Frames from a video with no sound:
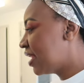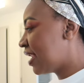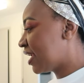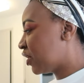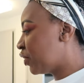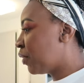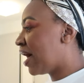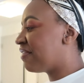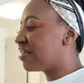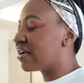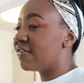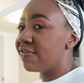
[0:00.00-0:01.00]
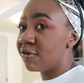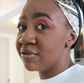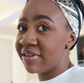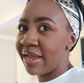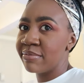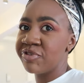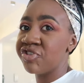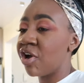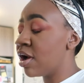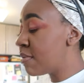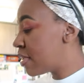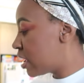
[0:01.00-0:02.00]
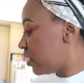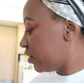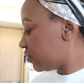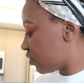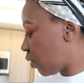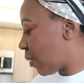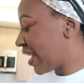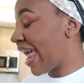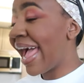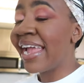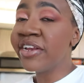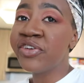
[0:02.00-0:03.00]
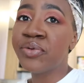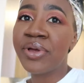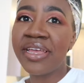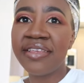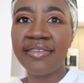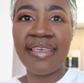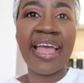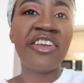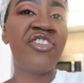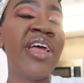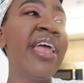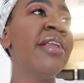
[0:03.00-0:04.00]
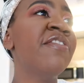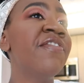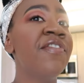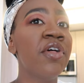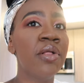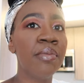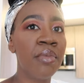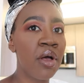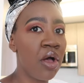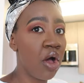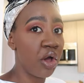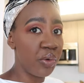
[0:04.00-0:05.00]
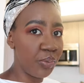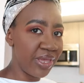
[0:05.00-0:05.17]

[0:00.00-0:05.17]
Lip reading: like, you know, having a full-time job, so what I do is I try and film on